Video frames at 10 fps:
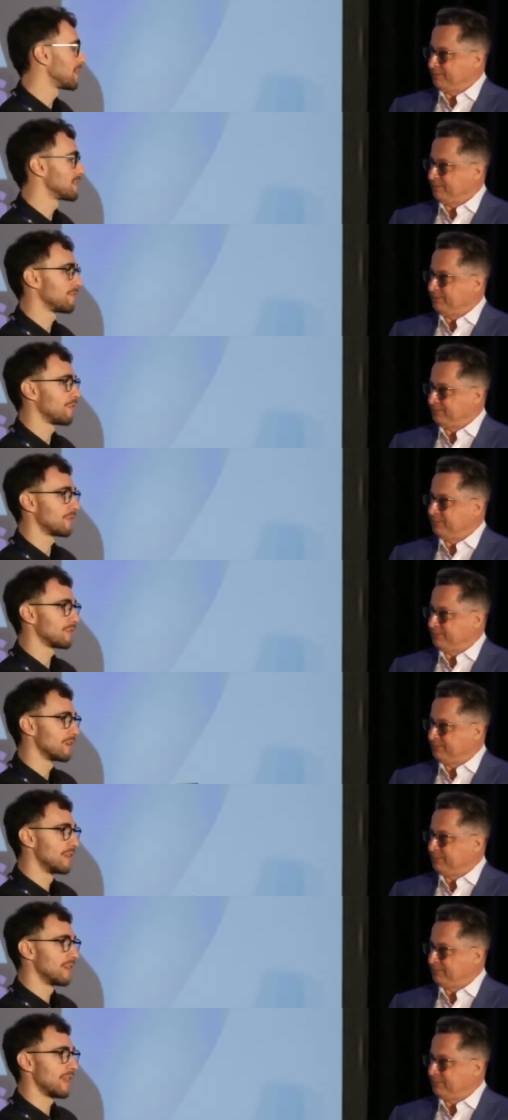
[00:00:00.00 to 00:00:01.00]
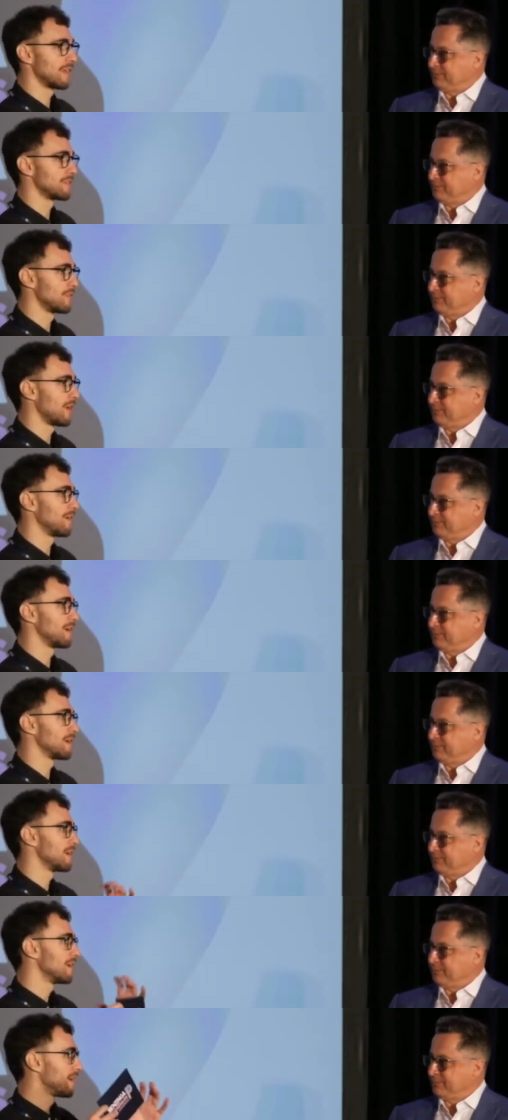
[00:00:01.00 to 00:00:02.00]
Speaker 1: afford like to have a
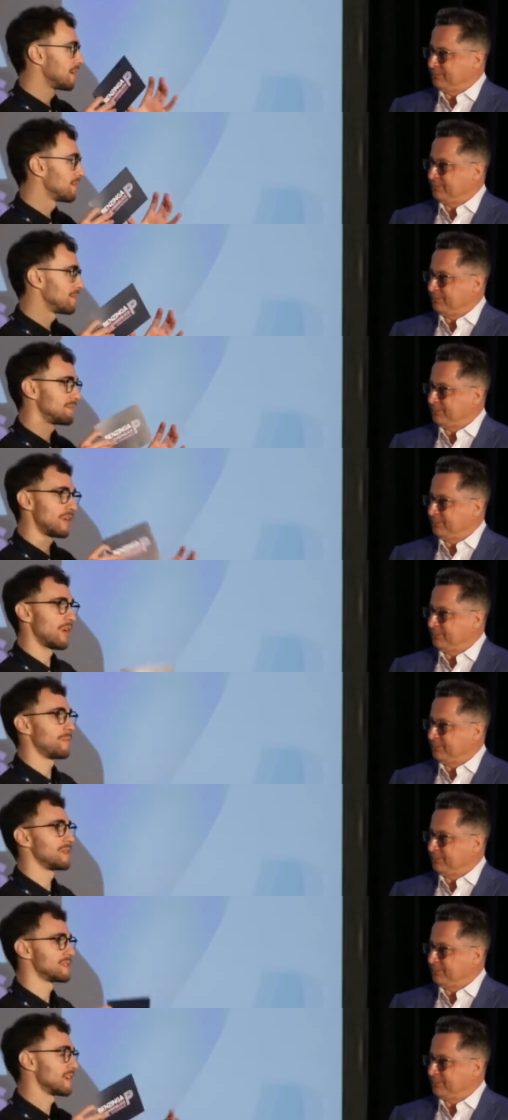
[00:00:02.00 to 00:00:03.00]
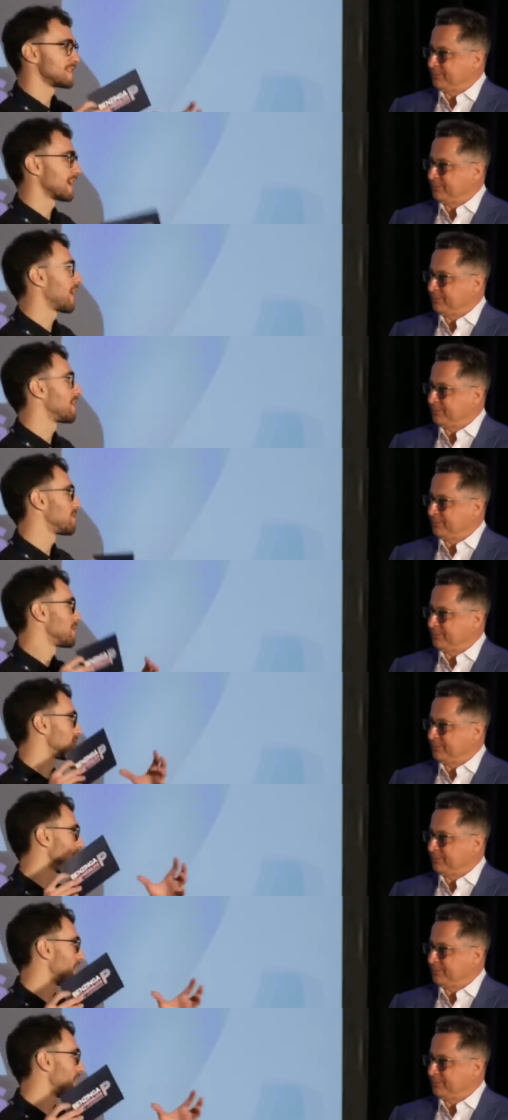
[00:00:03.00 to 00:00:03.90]
therapist and a psychiatrist and a